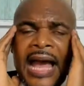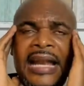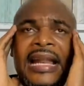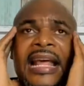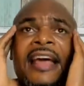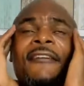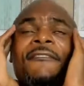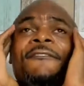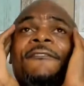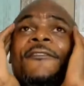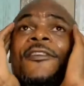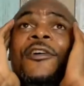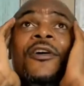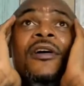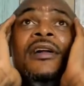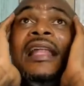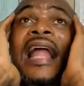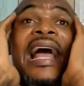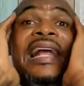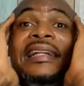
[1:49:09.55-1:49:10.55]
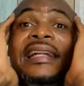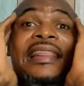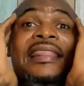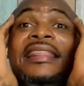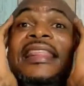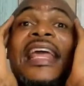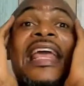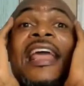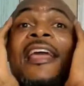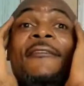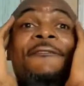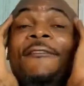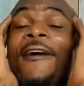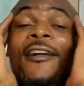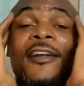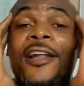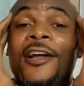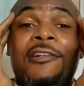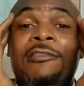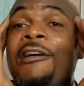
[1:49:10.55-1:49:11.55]
And if you're like the thief
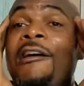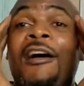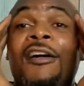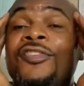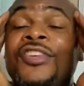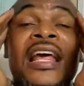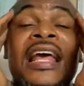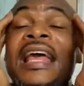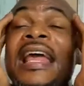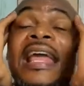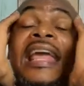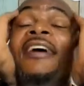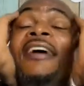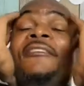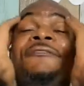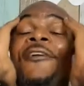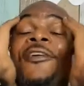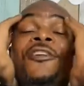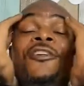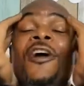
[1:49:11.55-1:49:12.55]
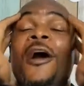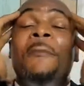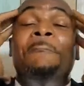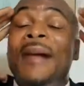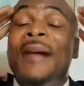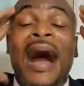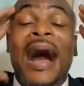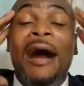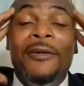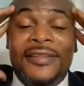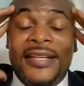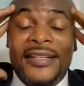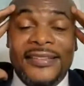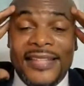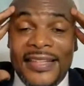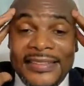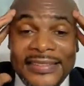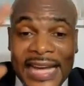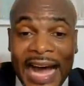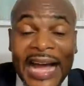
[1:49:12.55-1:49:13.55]
on the cross, if you're about
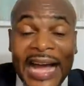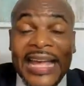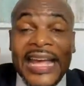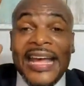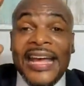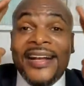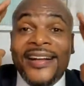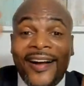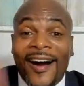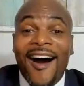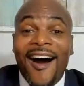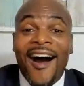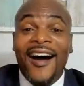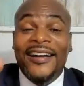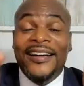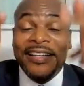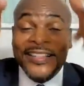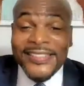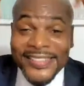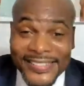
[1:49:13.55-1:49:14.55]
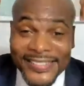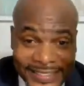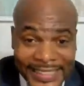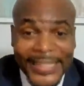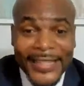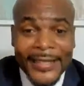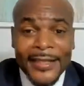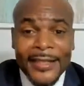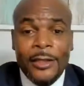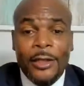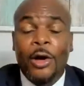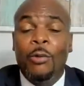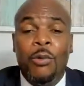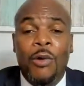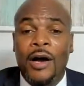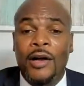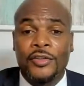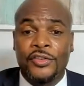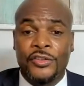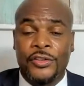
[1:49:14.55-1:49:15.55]
to die, God still
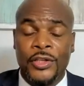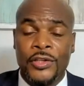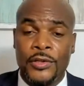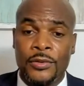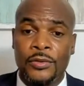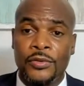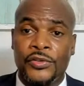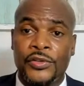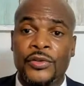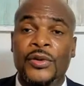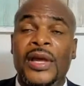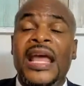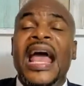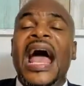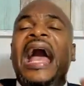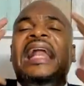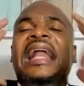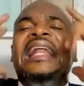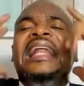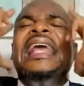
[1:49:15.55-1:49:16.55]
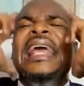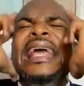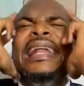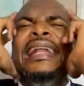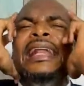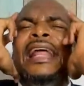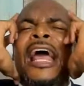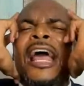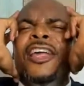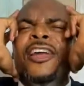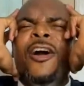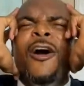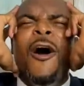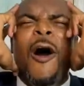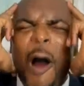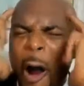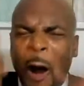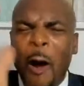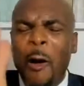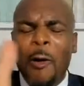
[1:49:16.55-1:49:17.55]
wants to use you. And in
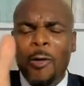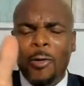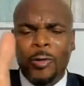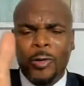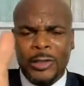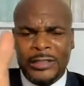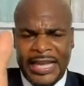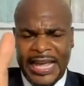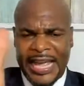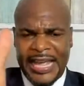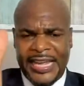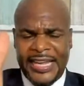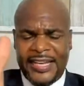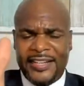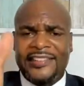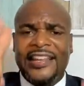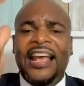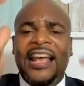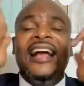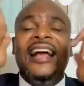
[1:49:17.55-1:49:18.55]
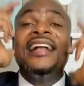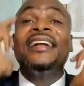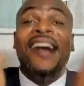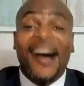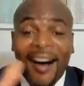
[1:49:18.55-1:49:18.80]
your old age,